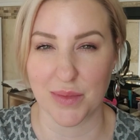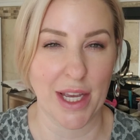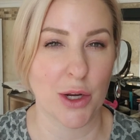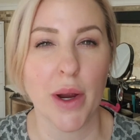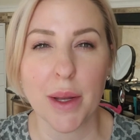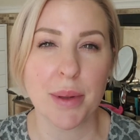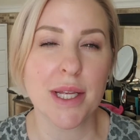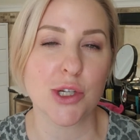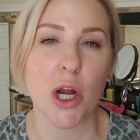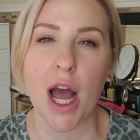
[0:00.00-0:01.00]
like
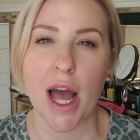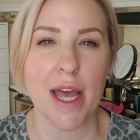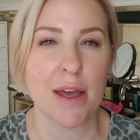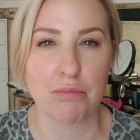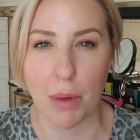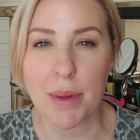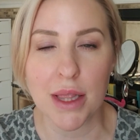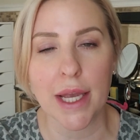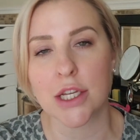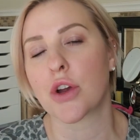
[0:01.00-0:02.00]
crepey dry,
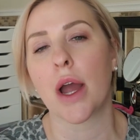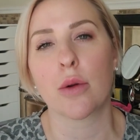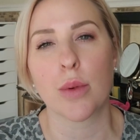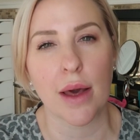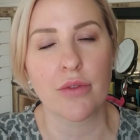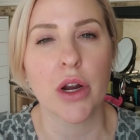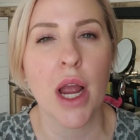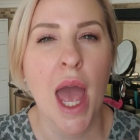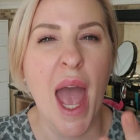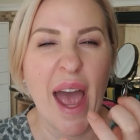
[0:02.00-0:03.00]
mummy-like dry or whatever.